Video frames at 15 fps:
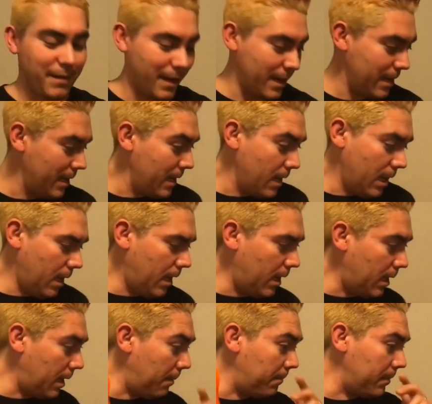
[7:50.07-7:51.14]
Okay,
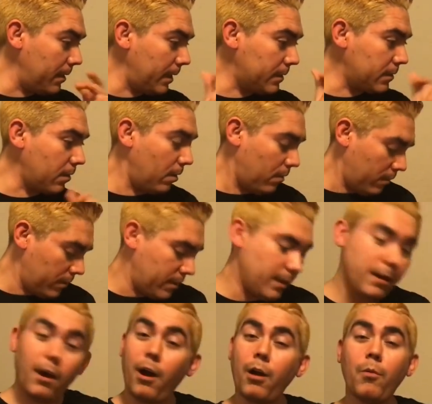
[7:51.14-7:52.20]
let's go over
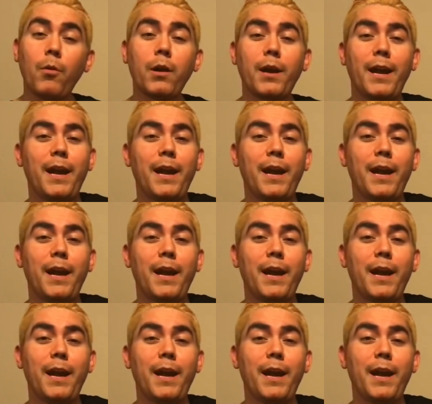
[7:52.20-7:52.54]
the artwork.